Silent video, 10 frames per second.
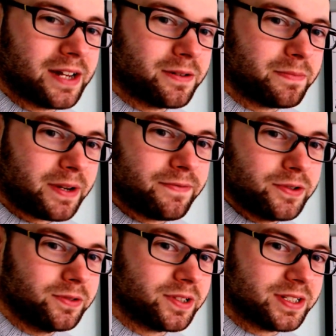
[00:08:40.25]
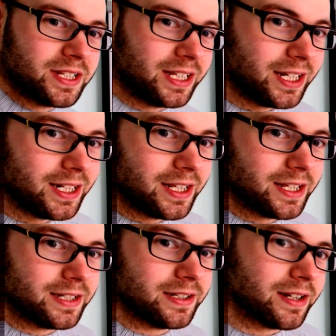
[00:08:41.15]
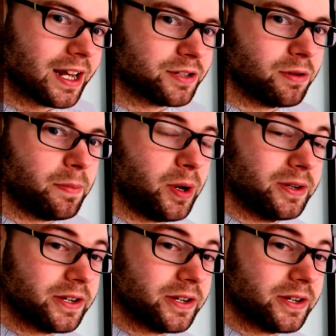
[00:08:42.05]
don't be fooled into thinking that this is an actual bond.